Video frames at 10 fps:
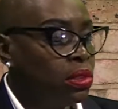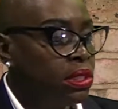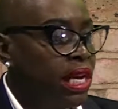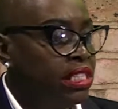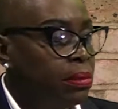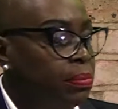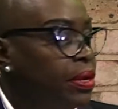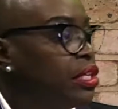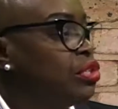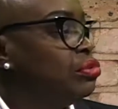take the
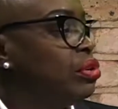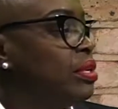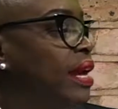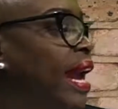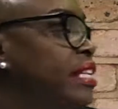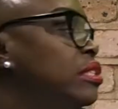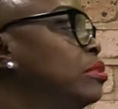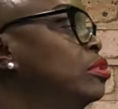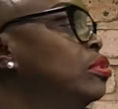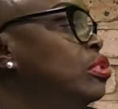Benadryl, and I had to
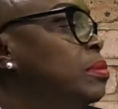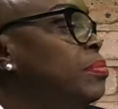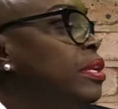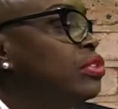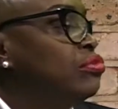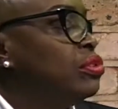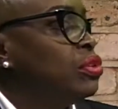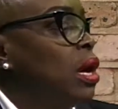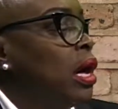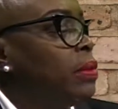use the Benadryl